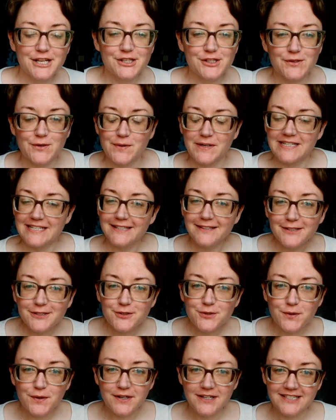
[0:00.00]
So I did the
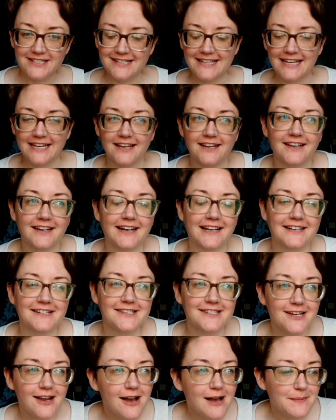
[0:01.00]
Taurus thing and I
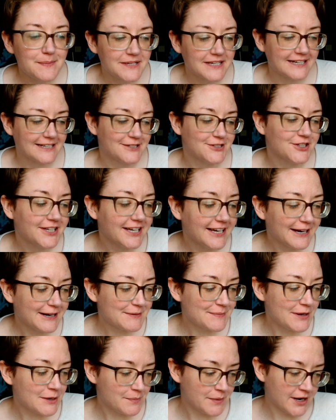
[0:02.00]
stopped and I took care
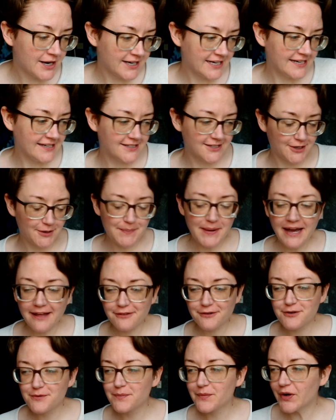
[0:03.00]
of my body, took a
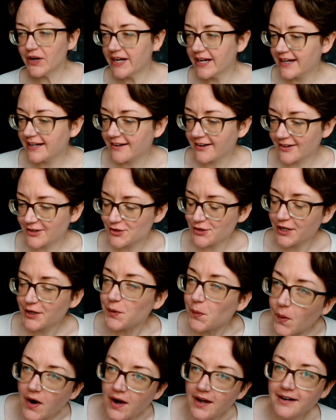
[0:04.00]
bathroom break, got a drink
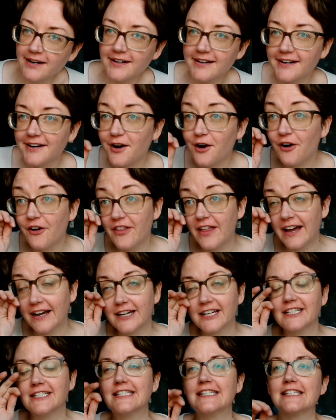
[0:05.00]
of water, all that
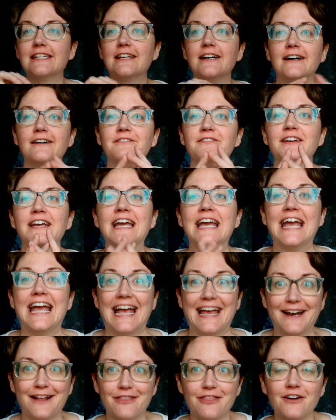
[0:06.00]
good stuff.
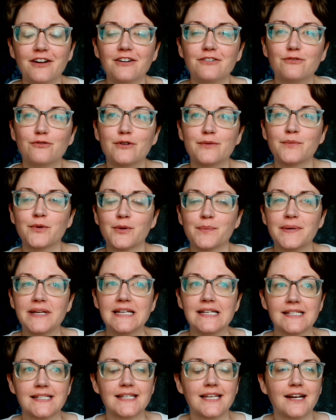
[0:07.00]
And I thought of one more
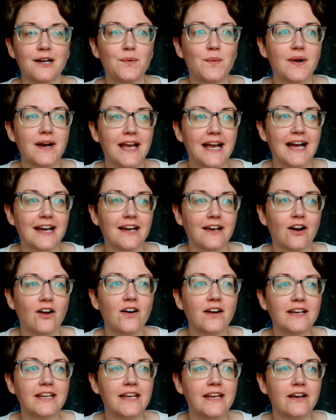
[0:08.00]
piece that I want to add
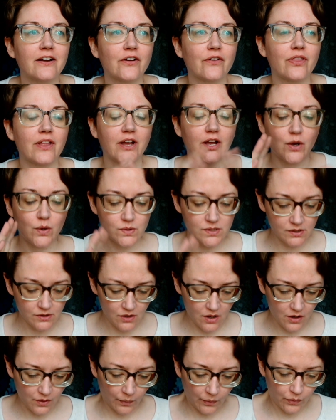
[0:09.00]
on here that goes
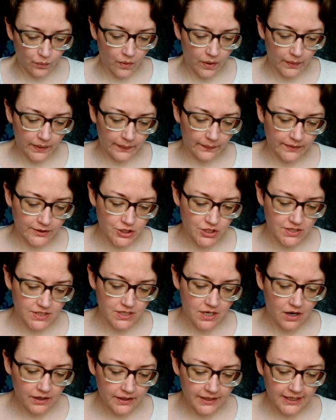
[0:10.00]
along with what we were just
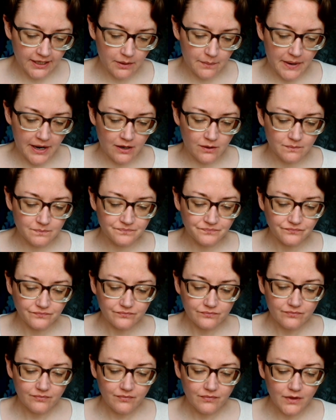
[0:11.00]
talking about
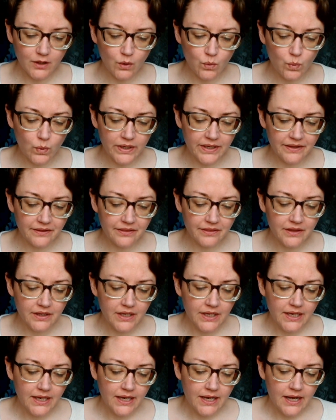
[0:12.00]
with
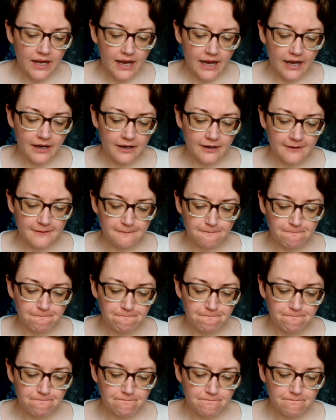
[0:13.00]
um,